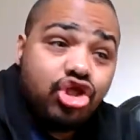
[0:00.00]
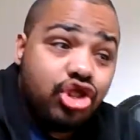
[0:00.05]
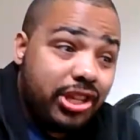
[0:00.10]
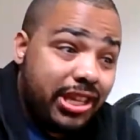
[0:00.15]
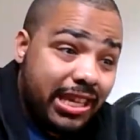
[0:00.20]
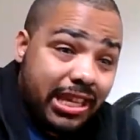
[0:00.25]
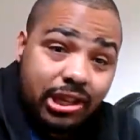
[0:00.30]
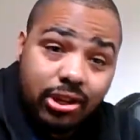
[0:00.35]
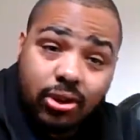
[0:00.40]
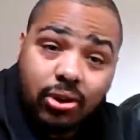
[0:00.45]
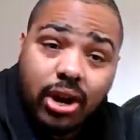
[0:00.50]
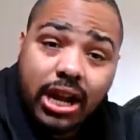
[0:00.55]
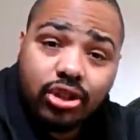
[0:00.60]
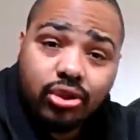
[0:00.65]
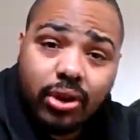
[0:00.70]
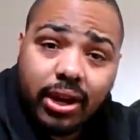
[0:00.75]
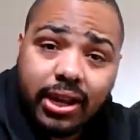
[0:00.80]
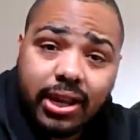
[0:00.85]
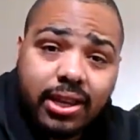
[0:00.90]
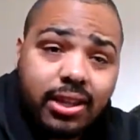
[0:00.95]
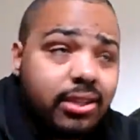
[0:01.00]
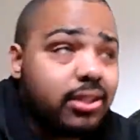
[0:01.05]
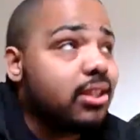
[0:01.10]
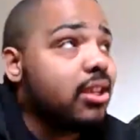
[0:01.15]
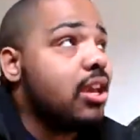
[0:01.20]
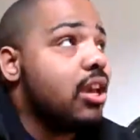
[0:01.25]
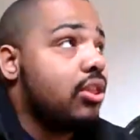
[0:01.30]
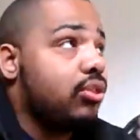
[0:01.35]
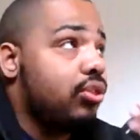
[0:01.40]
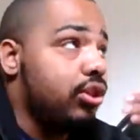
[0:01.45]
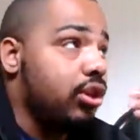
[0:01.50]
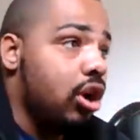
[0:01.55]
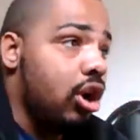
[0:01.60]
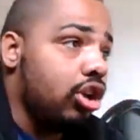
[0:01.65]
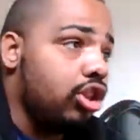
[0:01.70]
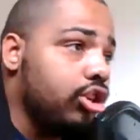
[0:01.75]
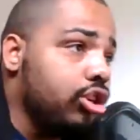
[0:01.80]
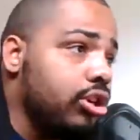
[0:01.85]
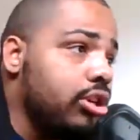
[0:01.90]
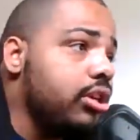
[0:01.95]
kill Atreus, the
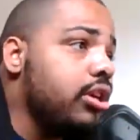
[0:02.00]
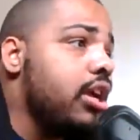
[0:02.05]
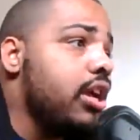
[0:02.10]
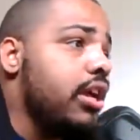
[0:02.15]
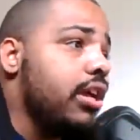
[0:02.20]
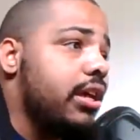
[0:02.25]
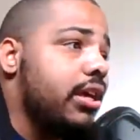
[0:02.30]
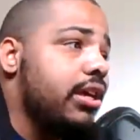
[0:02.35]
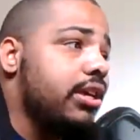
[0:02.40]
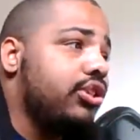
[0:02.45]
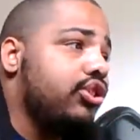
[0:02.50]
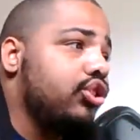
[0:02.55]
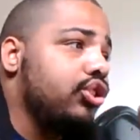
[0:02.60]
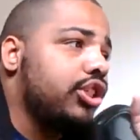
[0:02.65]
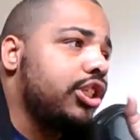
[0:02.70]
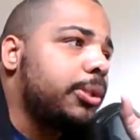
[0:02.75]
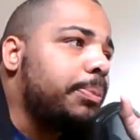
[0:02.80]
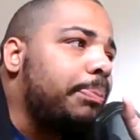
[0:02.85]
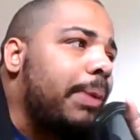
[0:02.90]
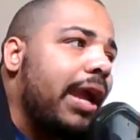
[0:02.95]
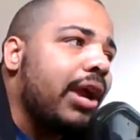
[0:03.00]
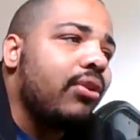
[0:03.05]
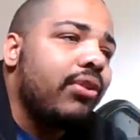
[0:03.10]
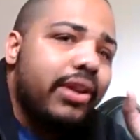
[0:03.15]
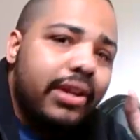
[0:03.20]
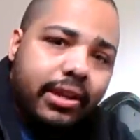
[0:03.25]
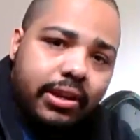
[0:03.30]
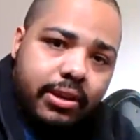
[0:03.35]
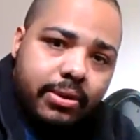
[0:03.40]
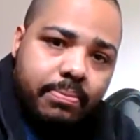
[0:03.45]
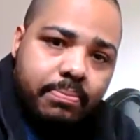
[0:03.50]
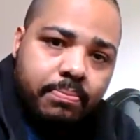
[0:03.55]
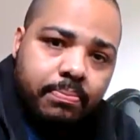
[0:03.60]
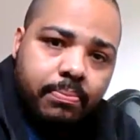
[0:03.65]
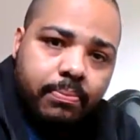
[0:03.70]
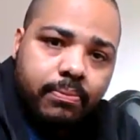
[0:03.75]
other is to spare him.